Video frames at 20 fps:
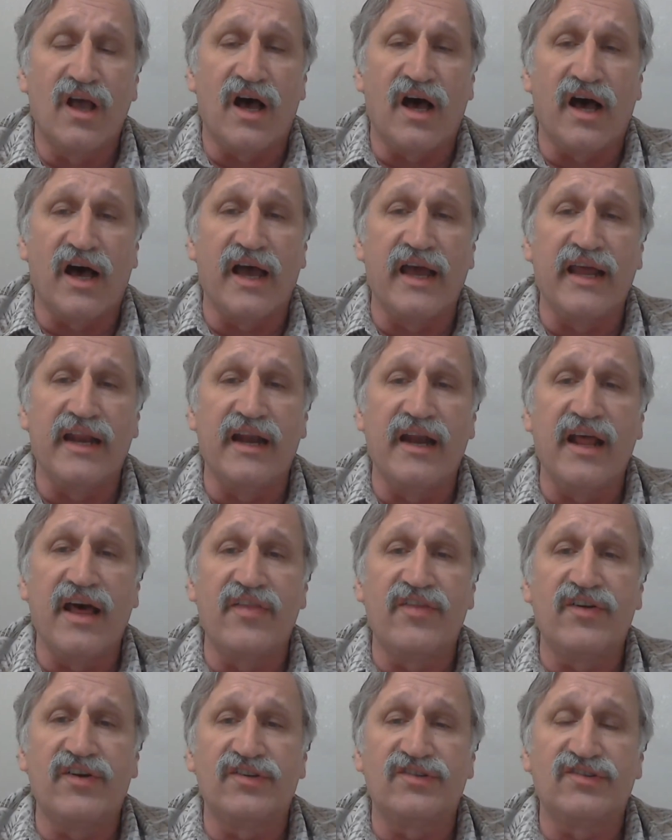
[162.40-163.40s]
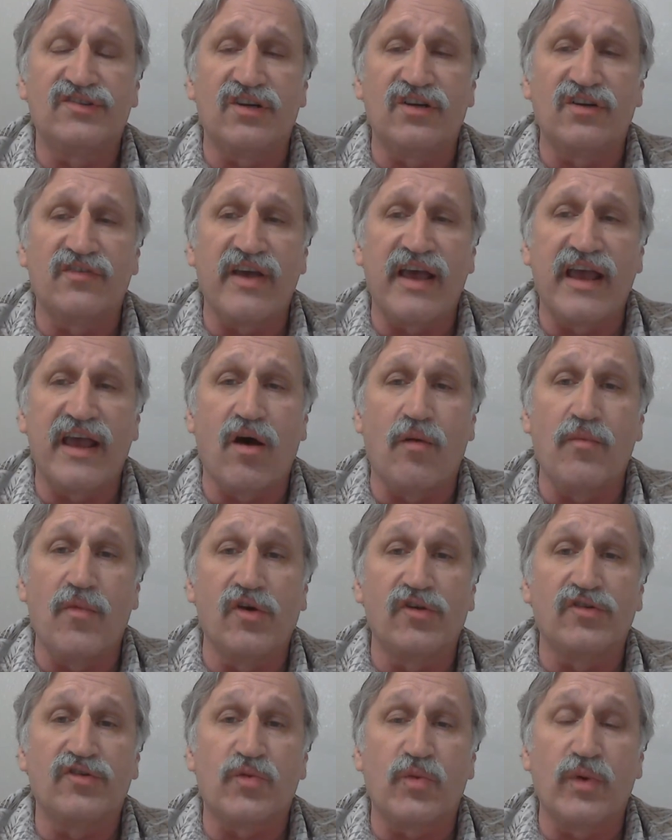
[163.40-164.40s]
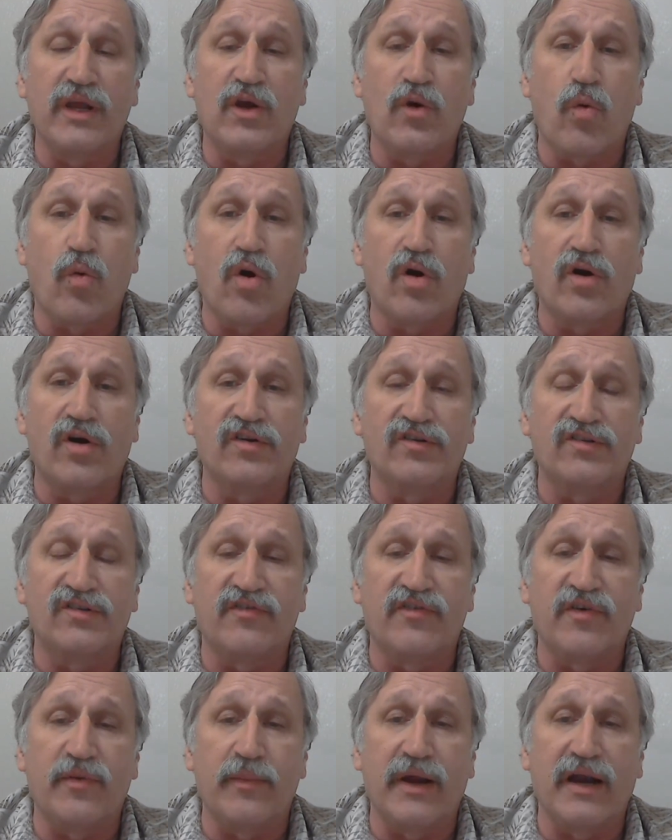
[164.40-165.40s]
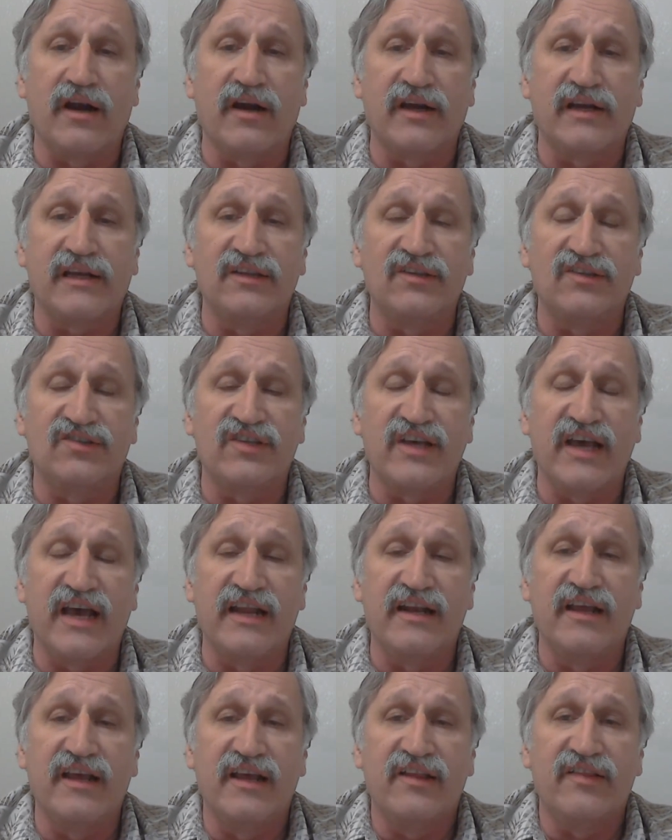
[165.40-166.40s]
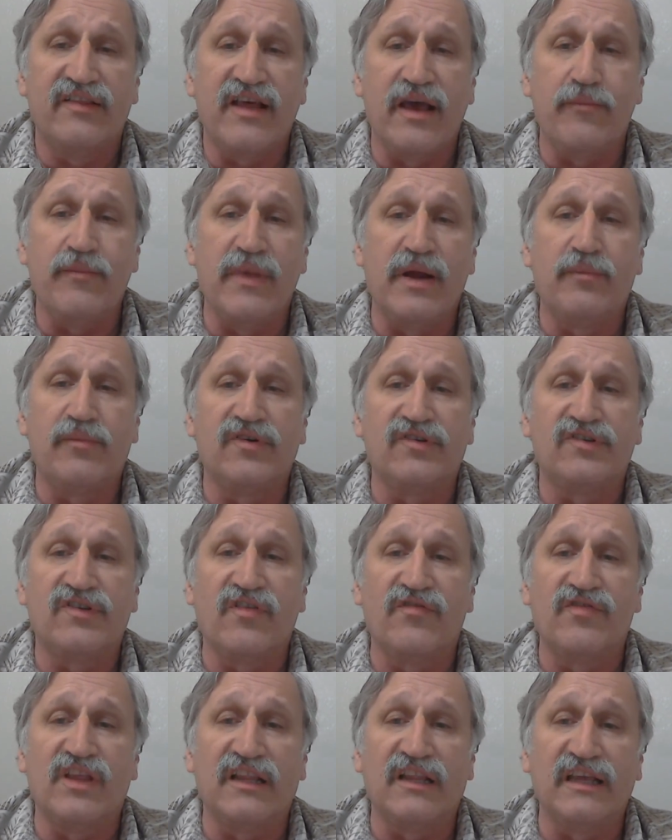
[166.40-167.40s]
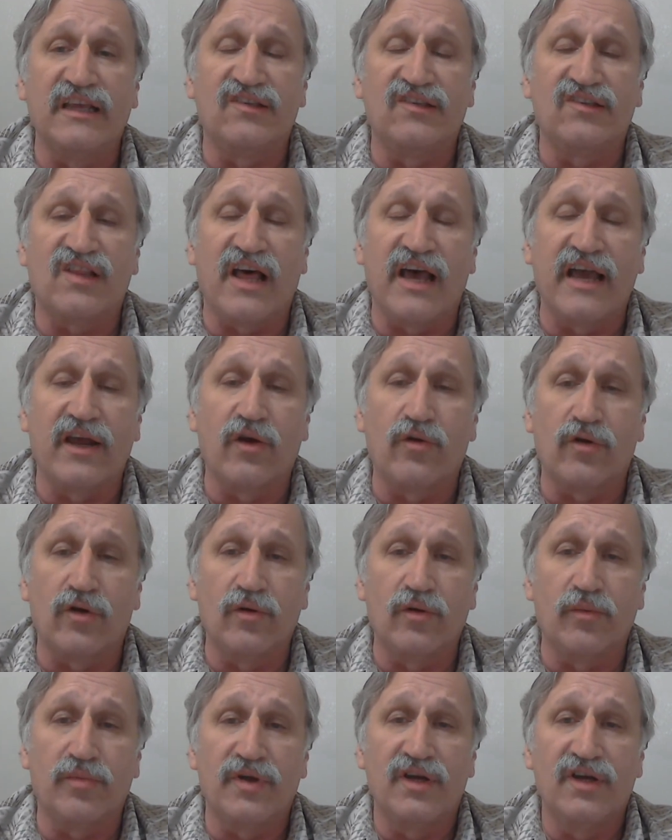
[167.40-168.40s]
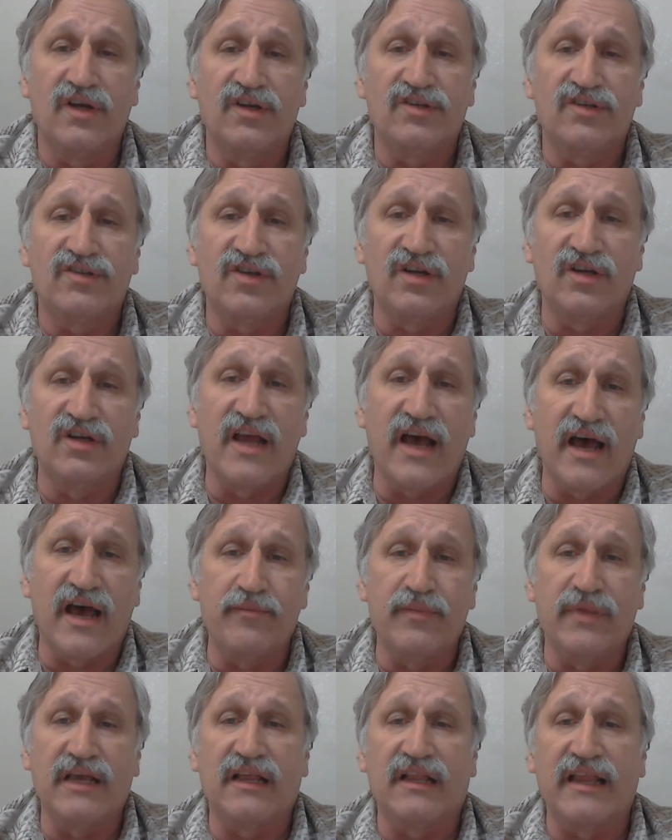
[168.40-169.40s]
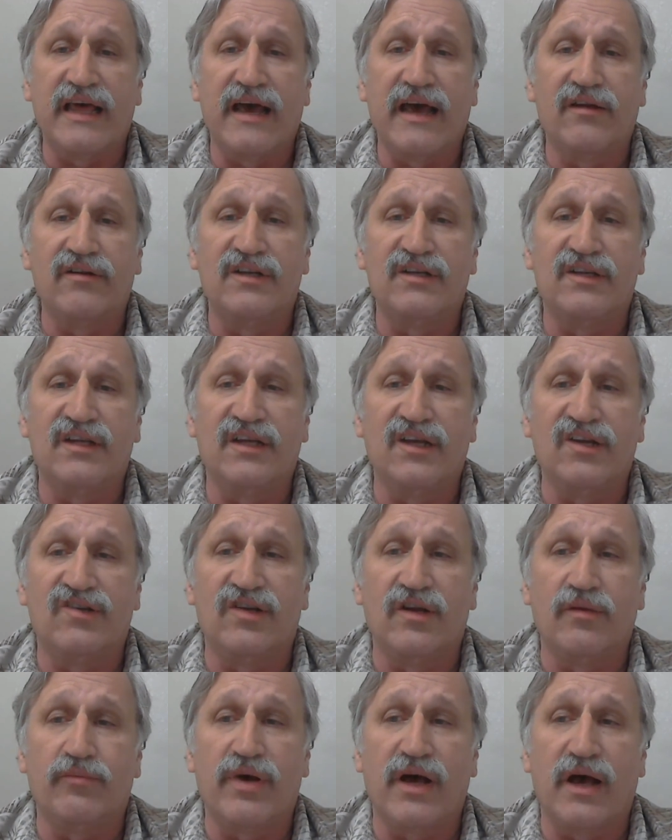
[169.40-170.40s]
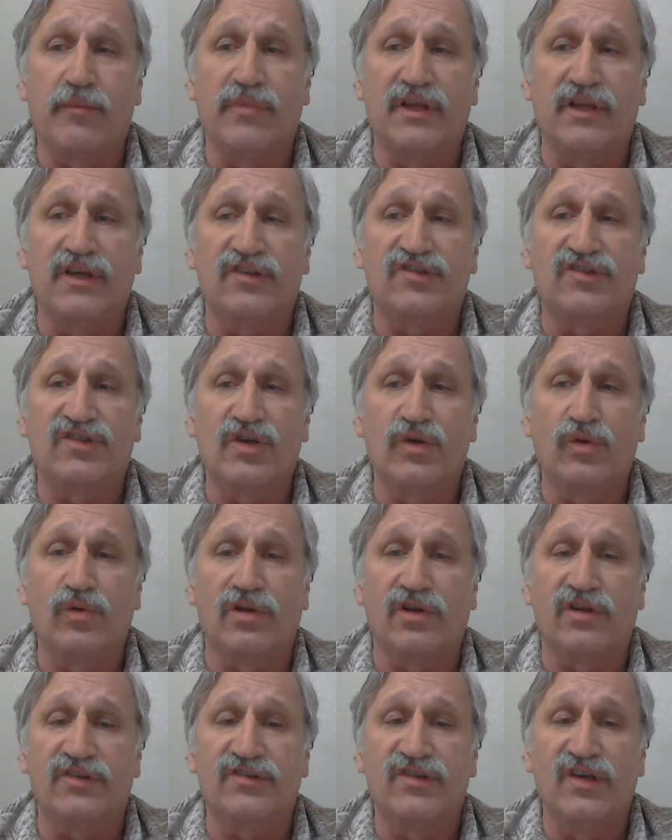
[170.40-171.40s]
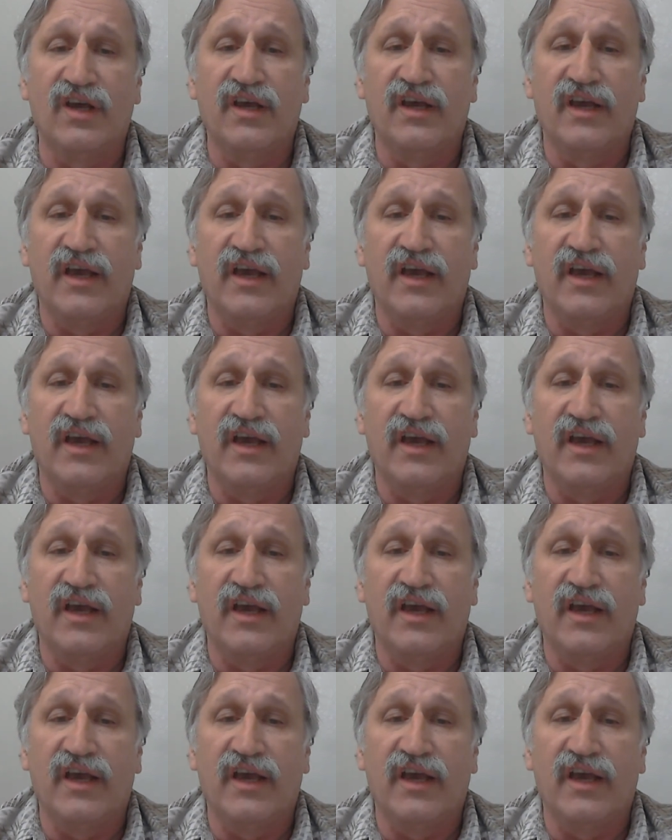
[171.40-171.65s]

Uh, in another survey, almost three quarters of Americans said that members of the least like group should not be allowed to teach in public schools.